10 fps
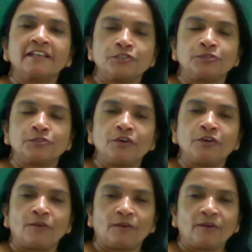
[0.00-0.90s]
to
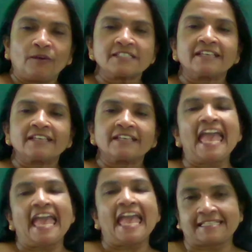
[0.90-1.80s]
those
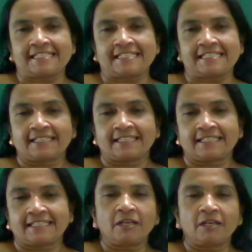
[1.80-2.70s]
has
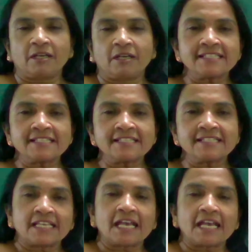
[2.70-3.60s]
because
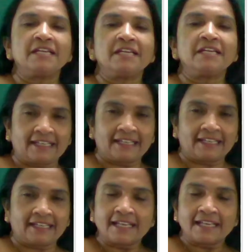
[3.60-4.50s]
subject
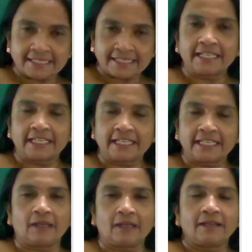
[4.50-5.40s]
is
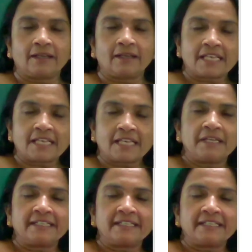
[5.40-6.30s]
singular.
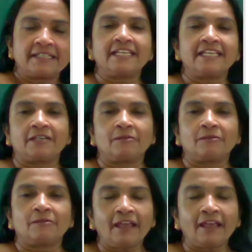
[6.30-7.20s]
Subject is
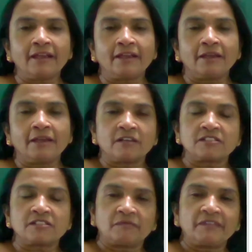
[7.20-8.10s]
singular.
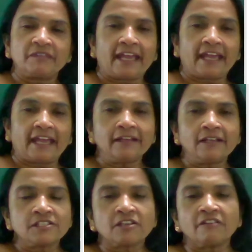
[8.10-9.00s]
Because of that,
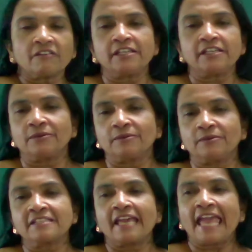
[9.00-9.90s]
so we
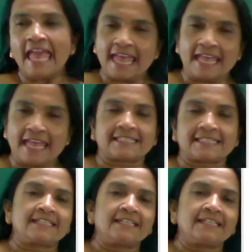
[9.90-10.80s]
use
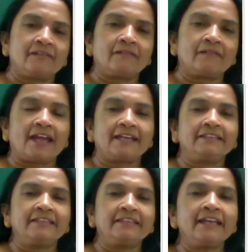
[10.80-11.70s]
has. Right.
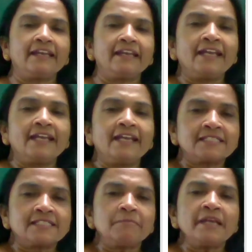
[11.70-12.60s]
Then
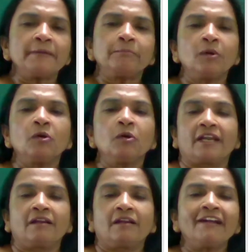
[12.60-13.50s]
subject
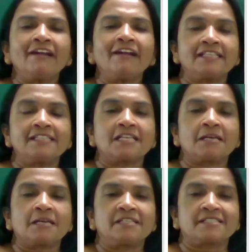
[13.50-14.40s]
plural. What are the
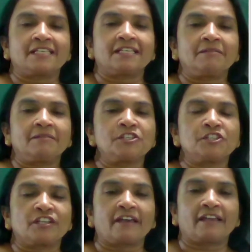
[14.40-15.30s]
subjects here?
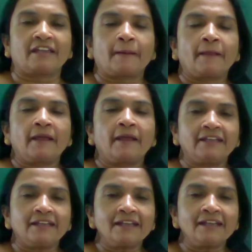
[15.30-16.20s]
Mention line.
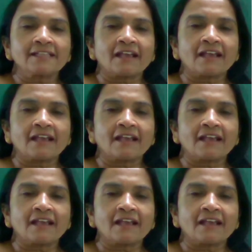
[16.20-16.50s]
Yes.